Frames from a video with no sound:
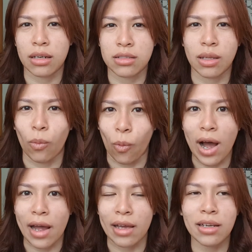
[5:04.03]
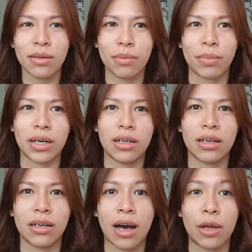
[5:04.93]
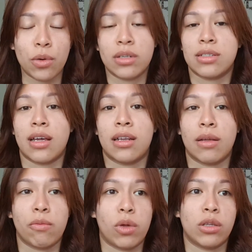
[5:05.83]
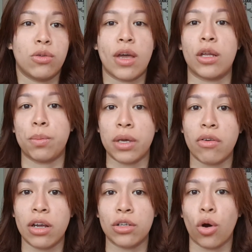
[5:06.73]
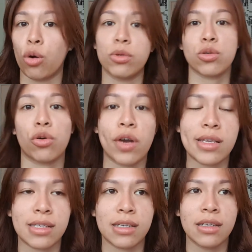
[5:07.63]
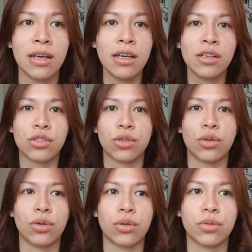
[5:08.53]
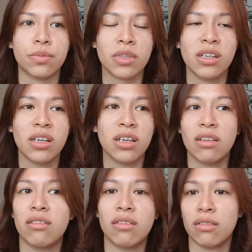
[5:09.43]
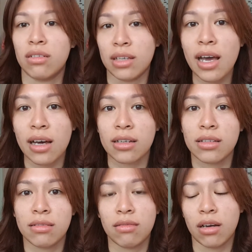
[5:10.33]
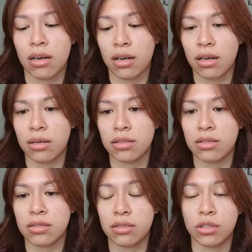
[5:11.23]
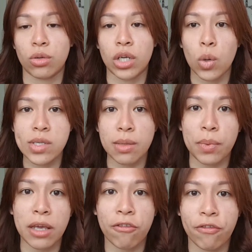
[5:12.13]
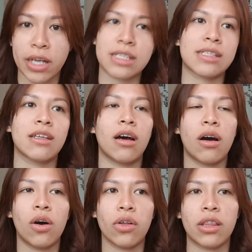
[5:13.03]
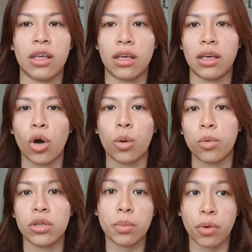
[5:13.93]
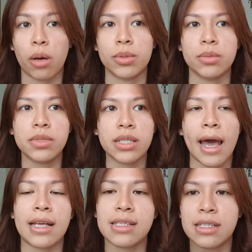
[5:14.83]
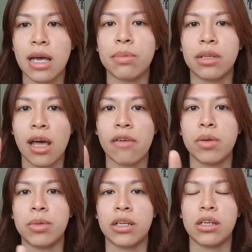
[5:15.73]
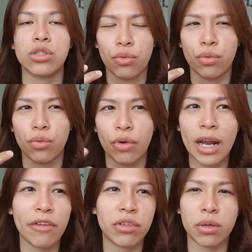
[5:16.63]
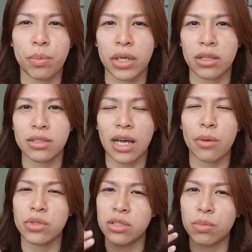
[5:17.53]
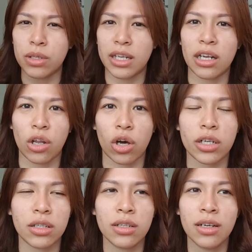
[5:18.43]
understand why, but I do understand that when you get your period, your hormones go crazy. So yeah, so the OCP fixed all the hormonal problems except the heavy bleedings. Right after the pills, I was still bleeding a lot,